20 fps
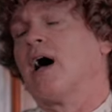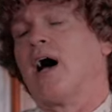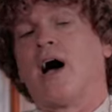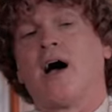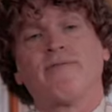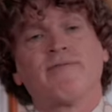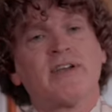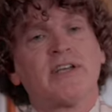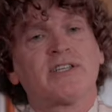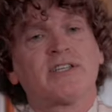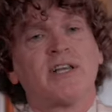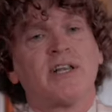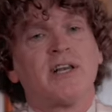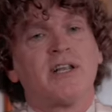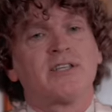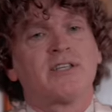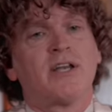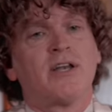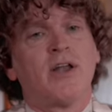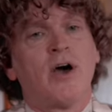obviously
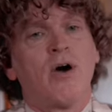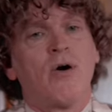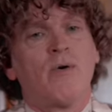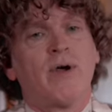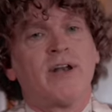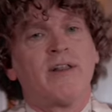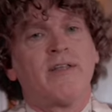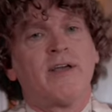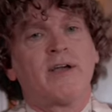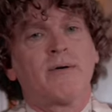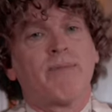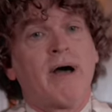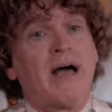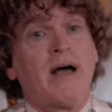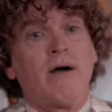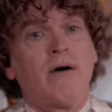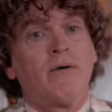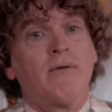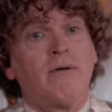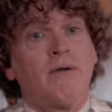doesn't know anything
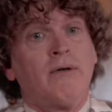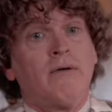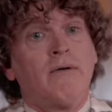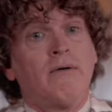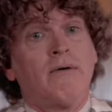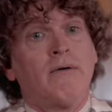about.